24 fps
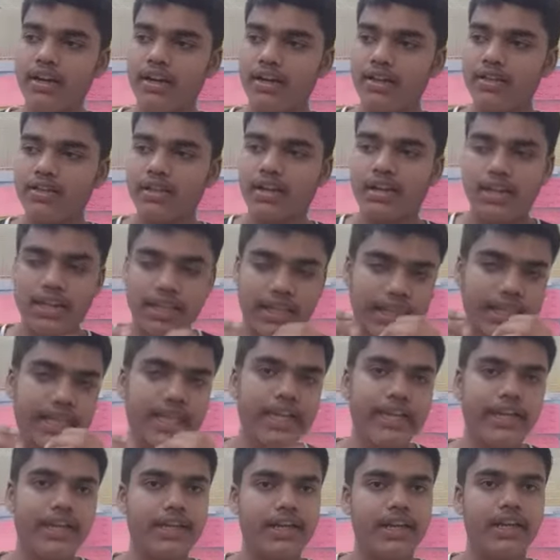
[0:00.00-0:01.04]
the
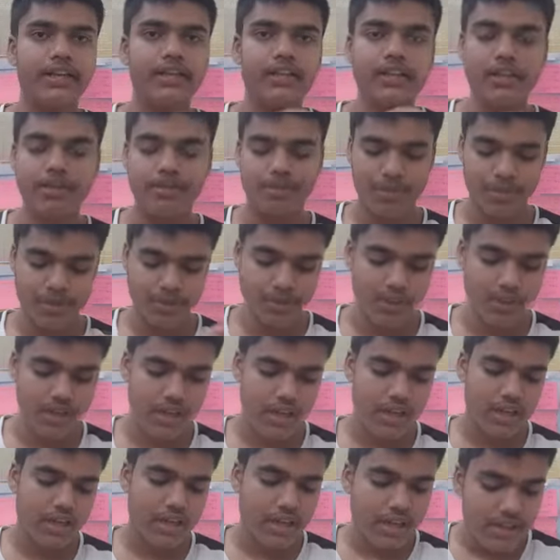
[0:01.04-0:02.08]
heat and the temperature
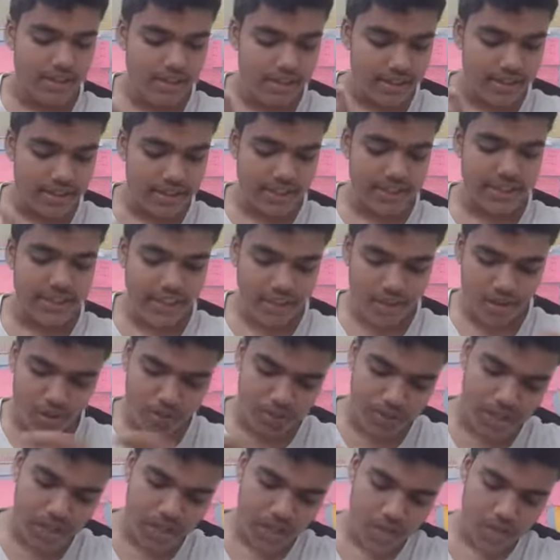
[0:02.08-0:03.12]
is needed to
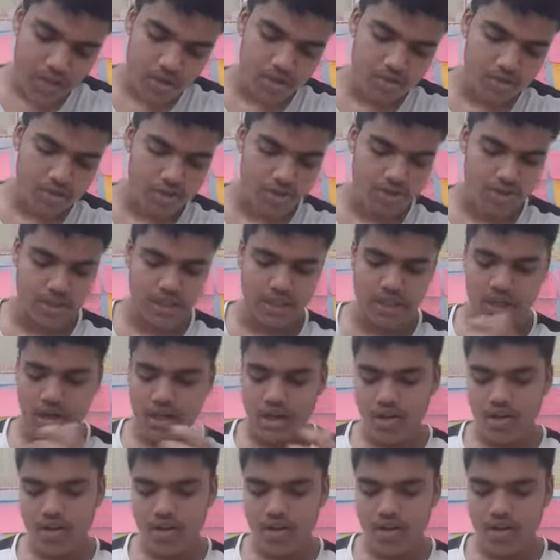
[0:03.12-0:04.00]
be constant.